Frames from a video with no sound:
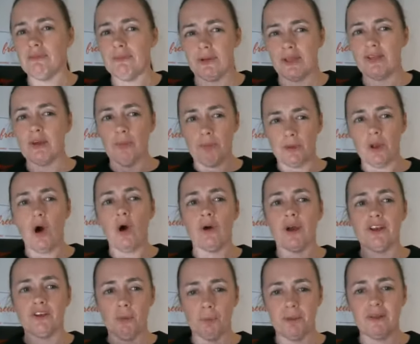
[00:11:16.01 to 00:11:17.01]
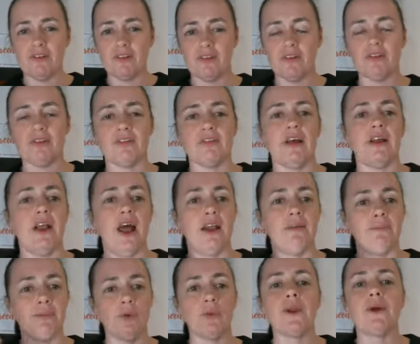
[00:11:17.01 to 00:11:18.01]
with your blog and your business
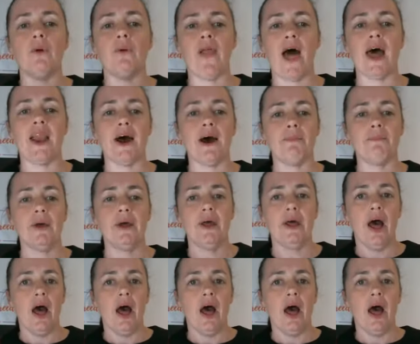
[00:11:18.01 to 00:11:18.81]
and building all that up,